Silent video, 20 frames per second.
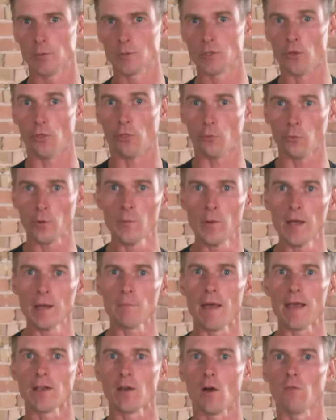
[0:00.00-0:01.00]
There was a
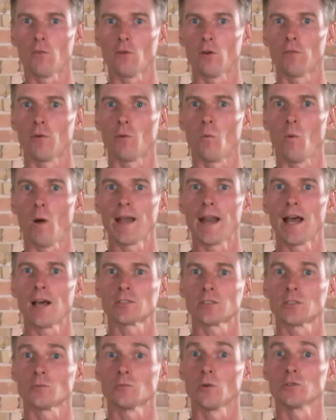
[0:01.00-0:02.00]
3-week makeover of the White
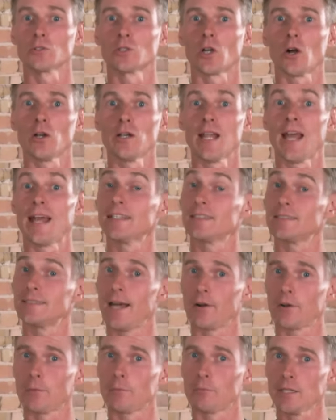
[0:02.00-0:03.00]
House's Rose Garden, and it's
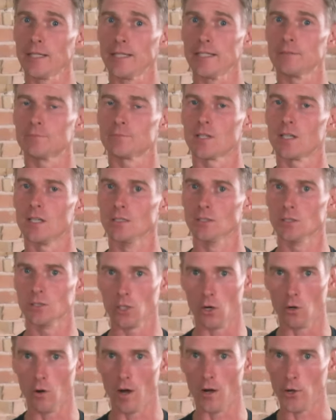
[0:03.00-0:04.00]
now complete.
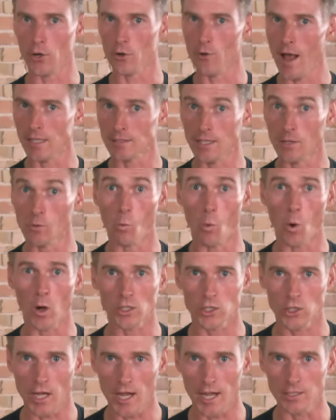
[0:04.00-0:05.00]
So I know you're asking,
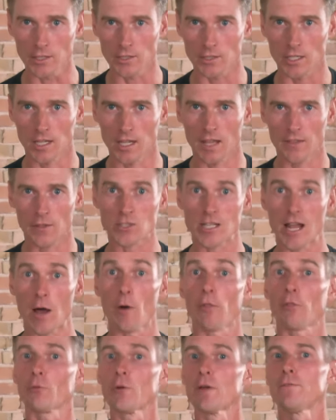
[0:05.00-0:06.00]
what changed? There's
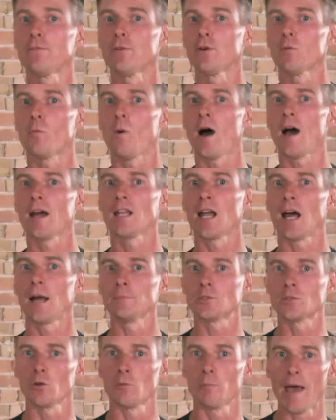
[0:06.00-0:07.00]
now a 3-foot-wide
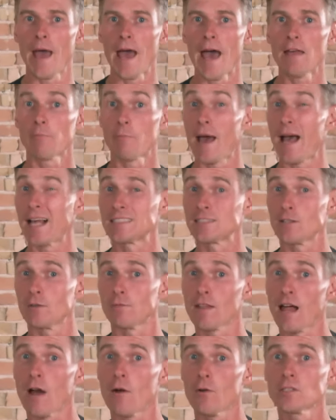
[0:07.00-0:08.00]
limestone path, pastel
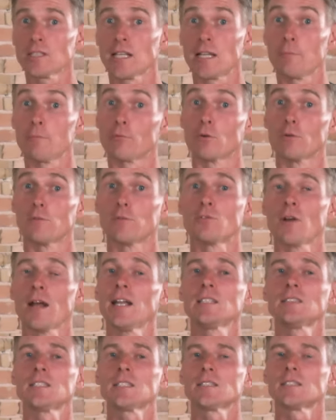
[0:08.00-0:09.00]
flowers, an improved
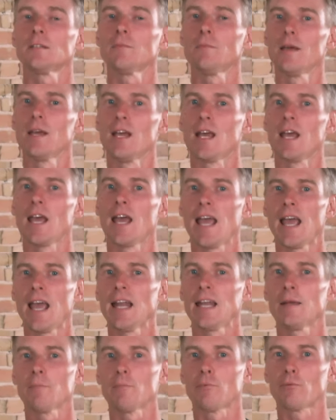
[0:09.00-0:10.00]
drainage system,
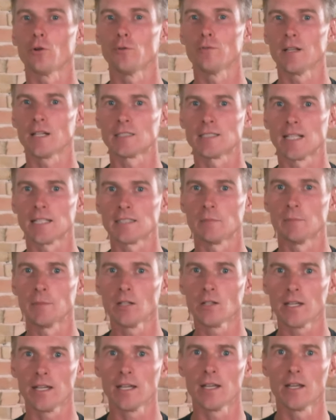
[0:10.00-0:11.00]
and improved
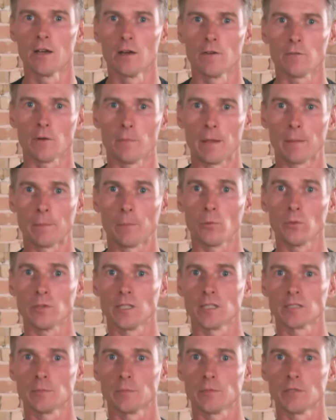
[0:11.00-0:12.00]
accessibility for people with
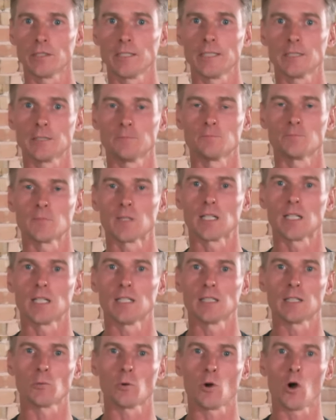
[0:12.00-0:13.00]
disabilities.
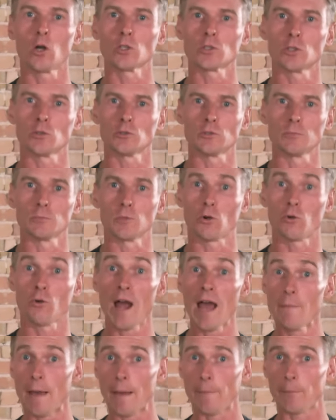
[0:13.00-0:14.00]
There were also some
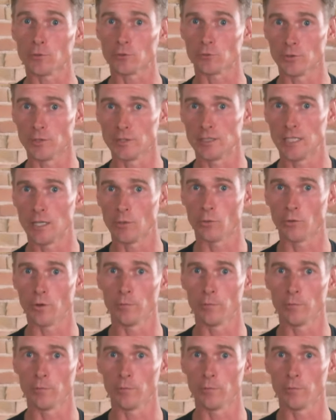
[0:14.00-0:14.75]
crabapple trees that were